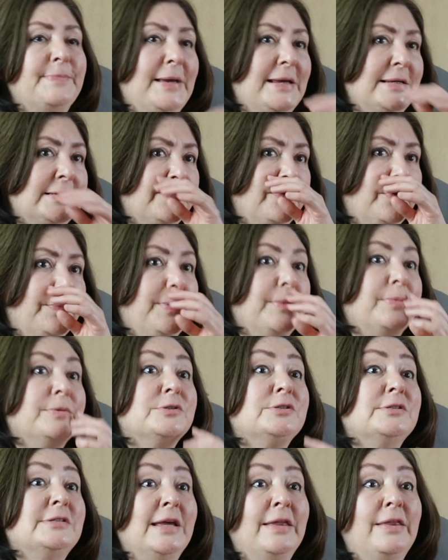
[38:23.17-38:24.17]
space for
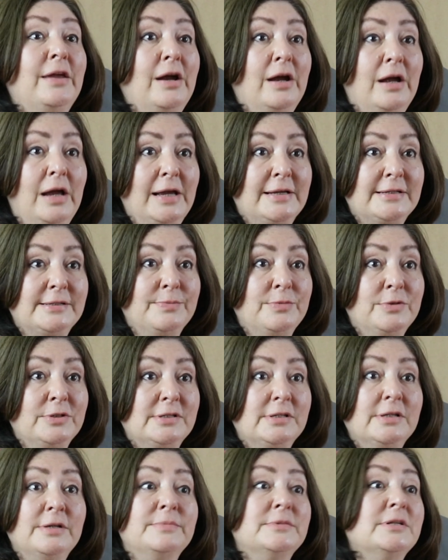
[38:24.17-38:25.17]
people to say they're
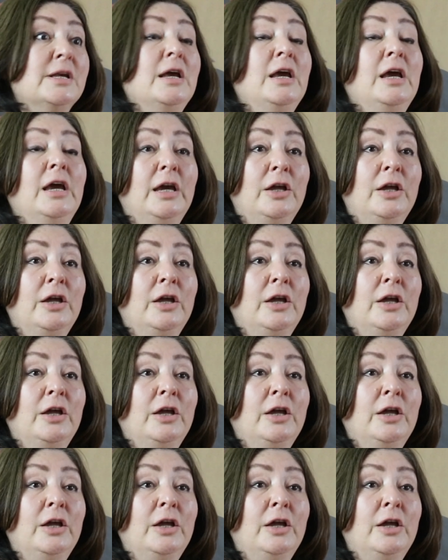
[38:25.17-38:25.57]
ex-Muslims,